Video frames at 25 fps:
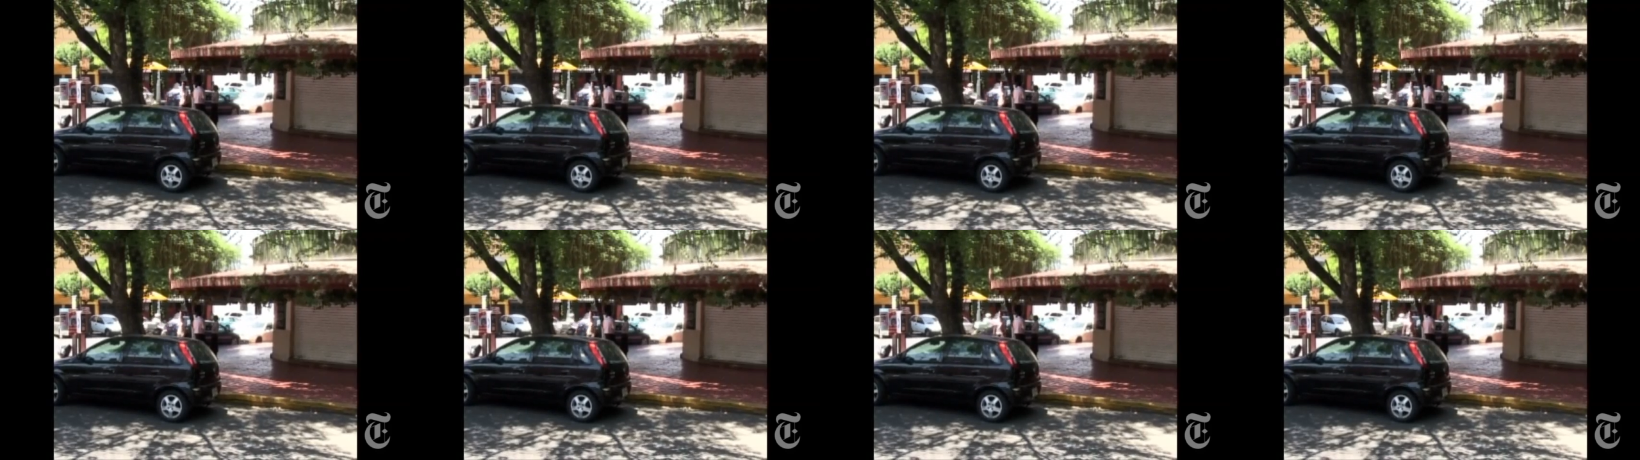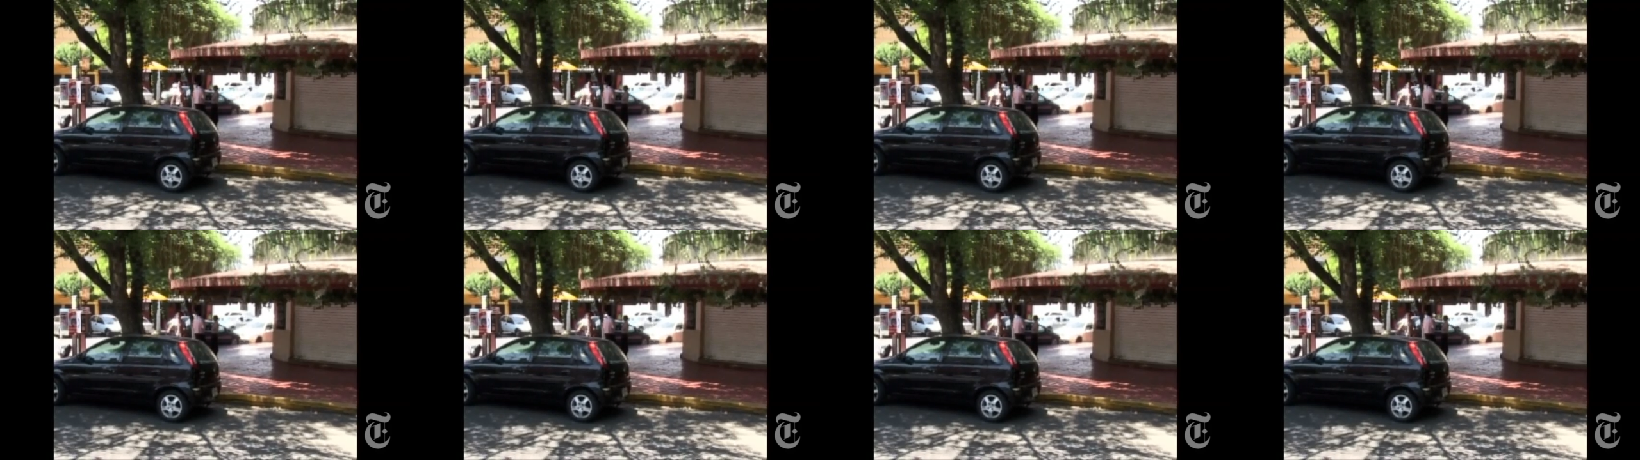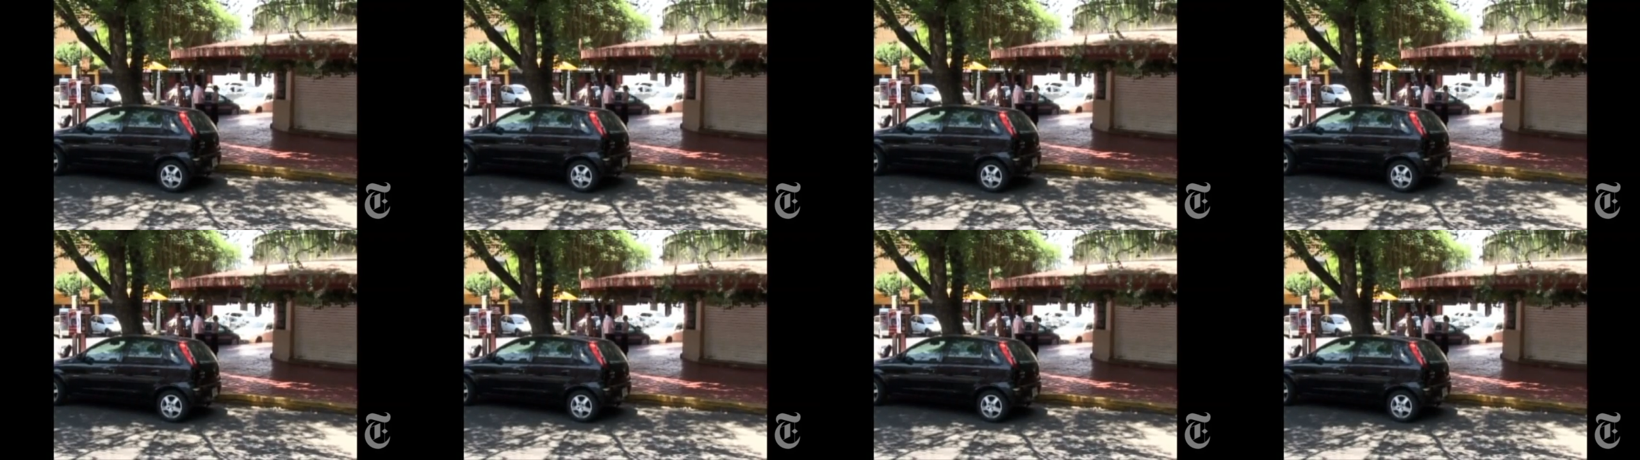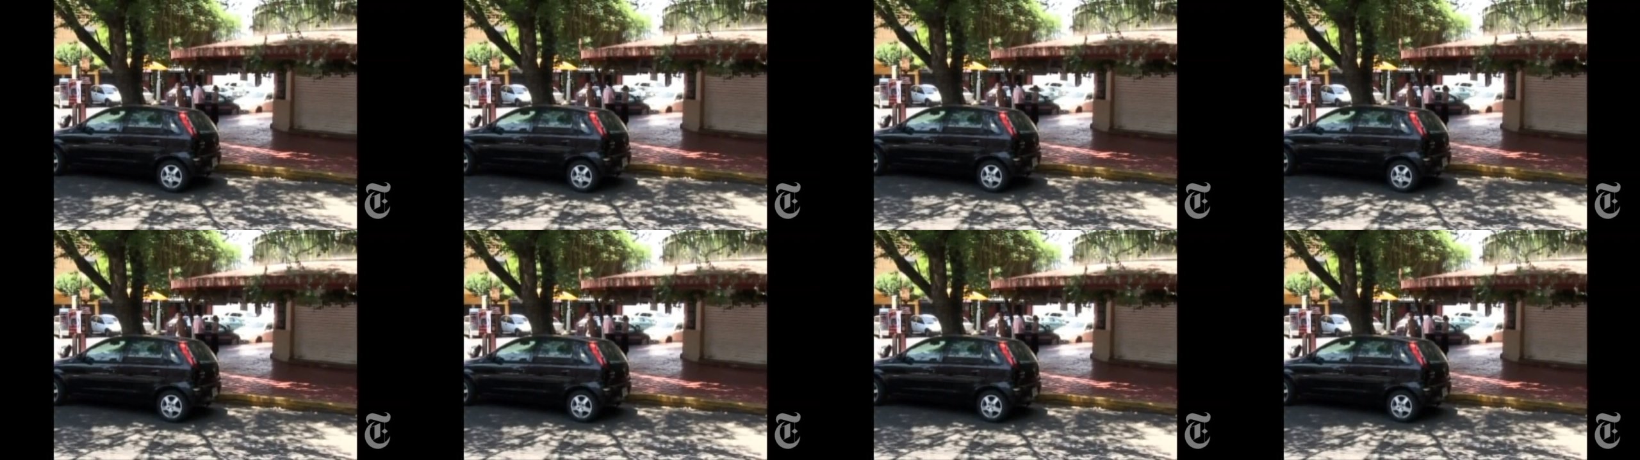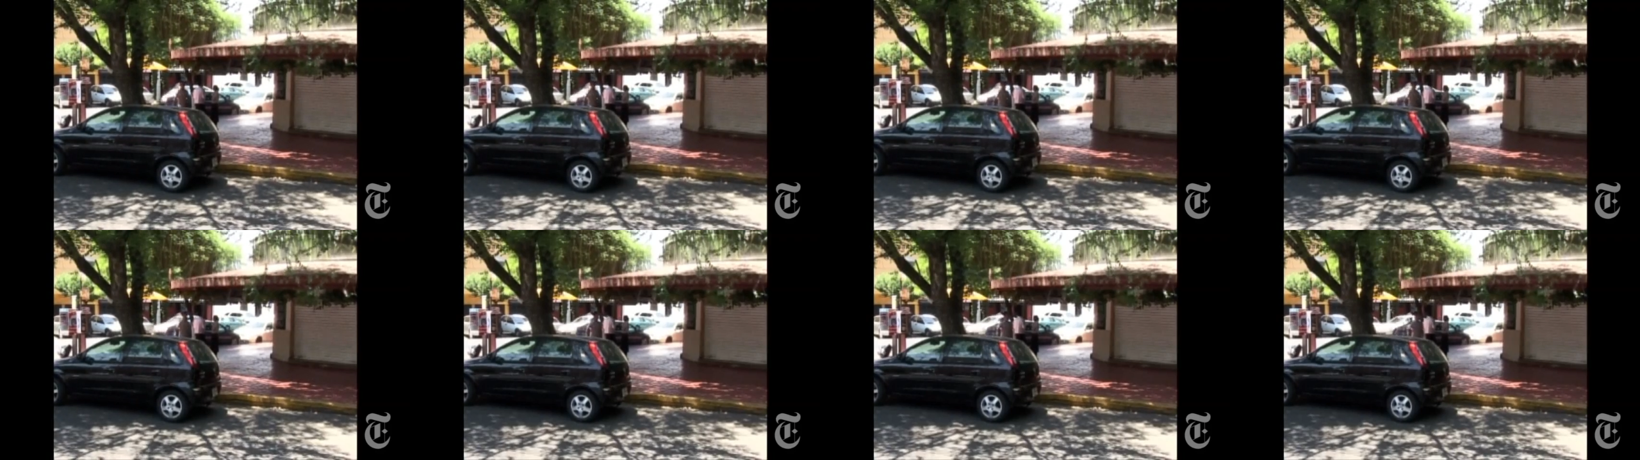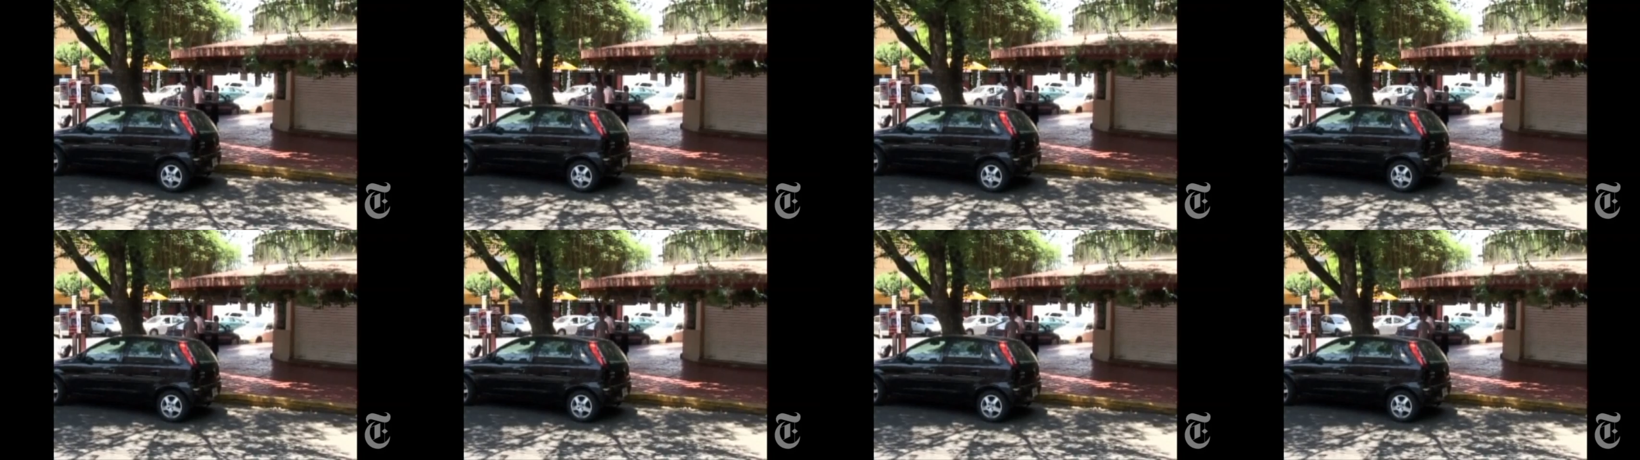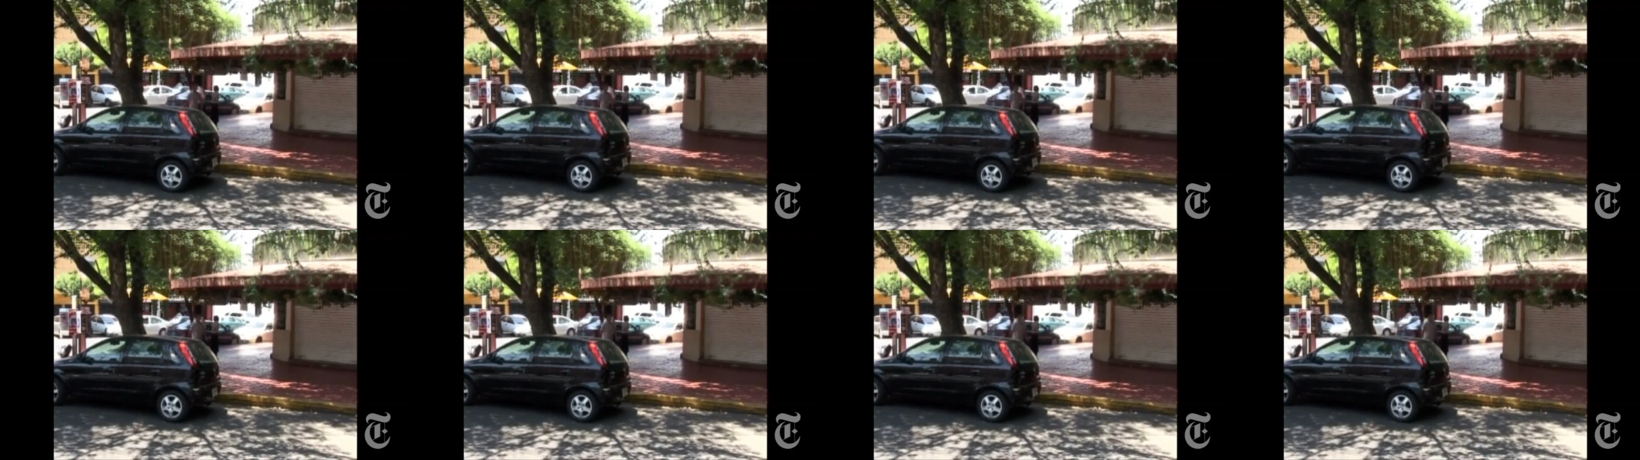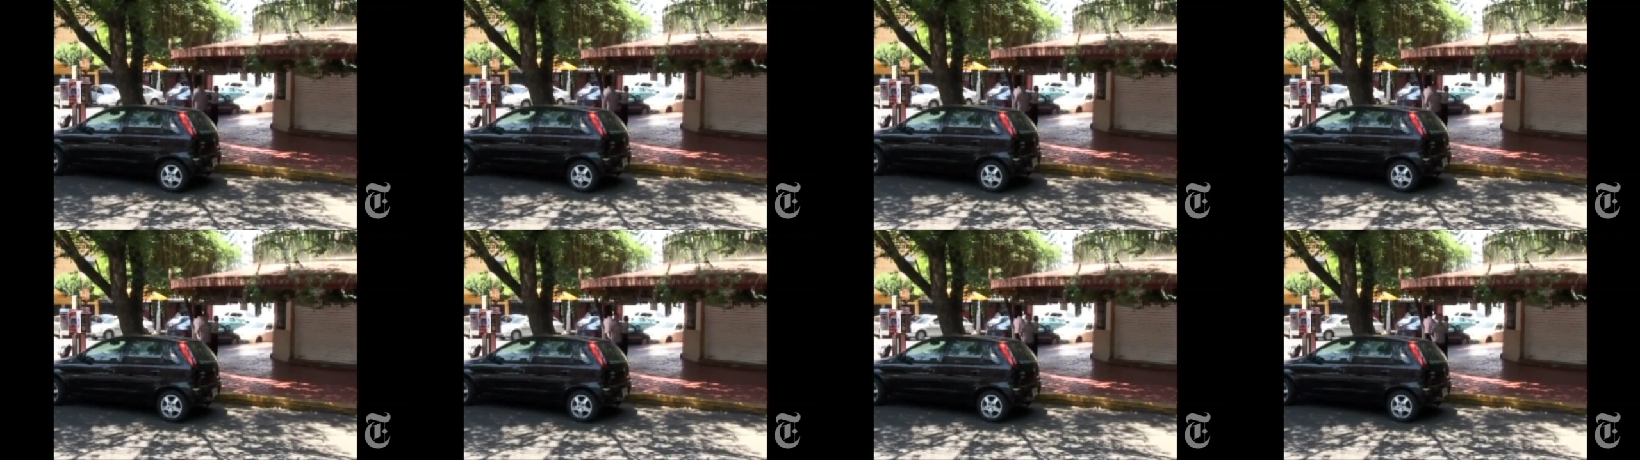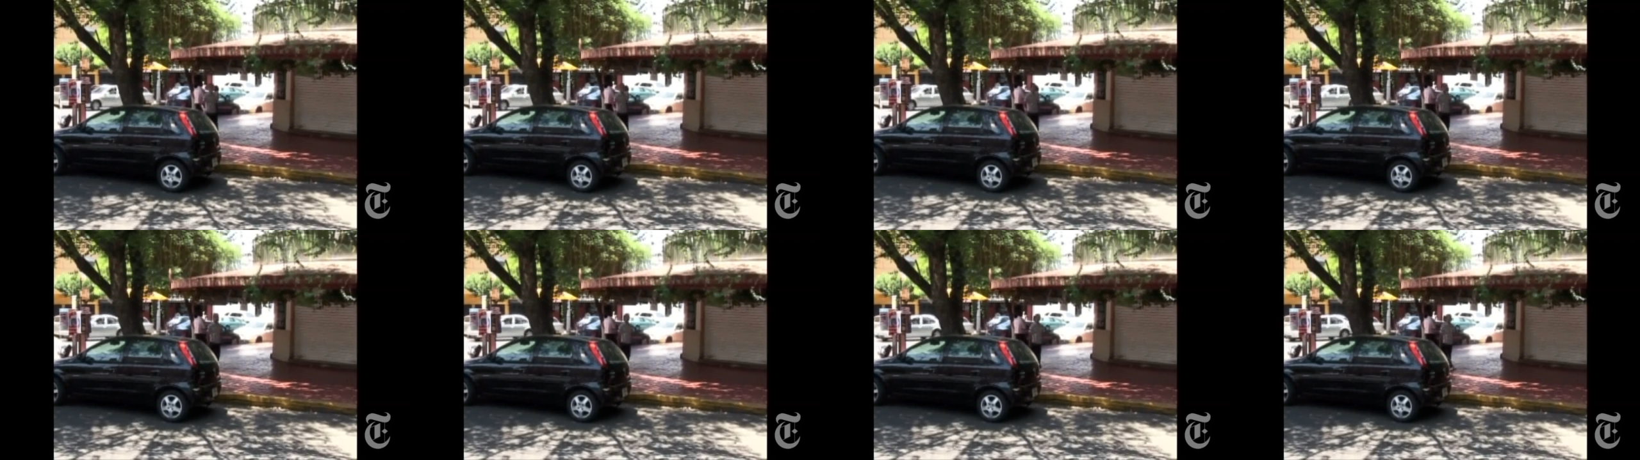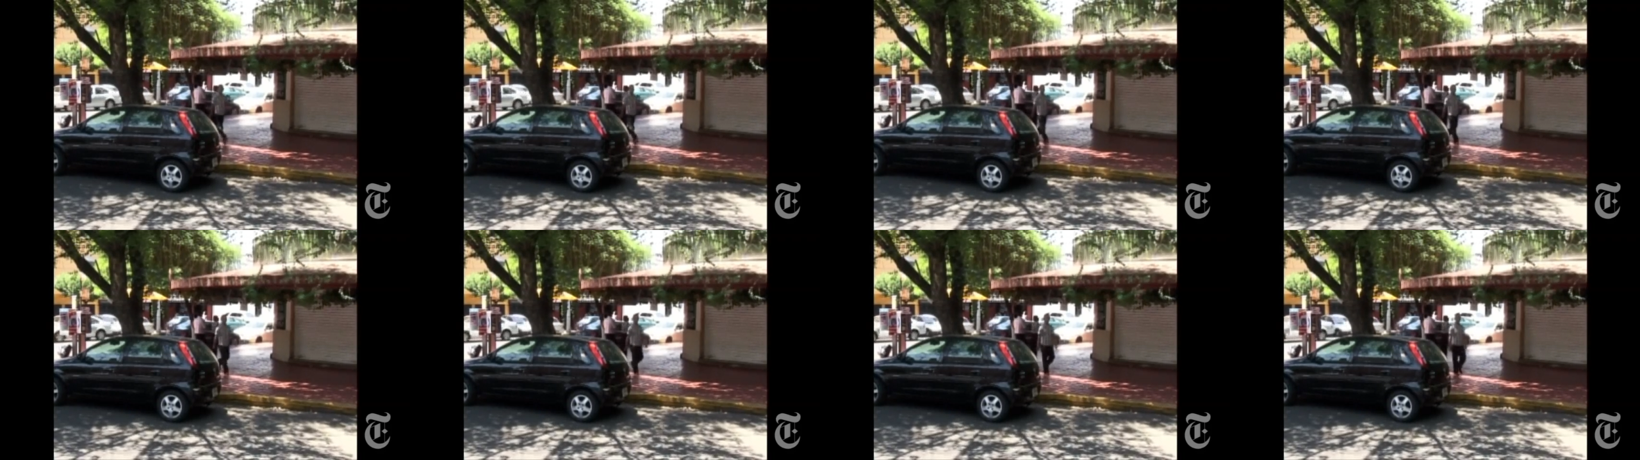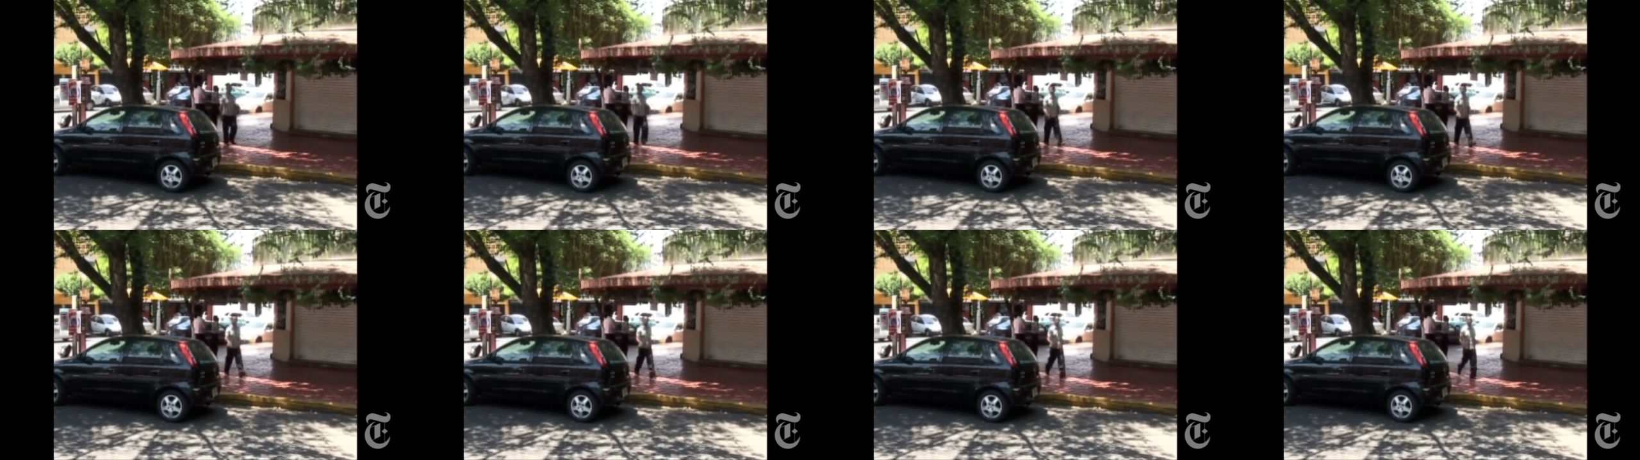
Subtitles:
(no speaker visible)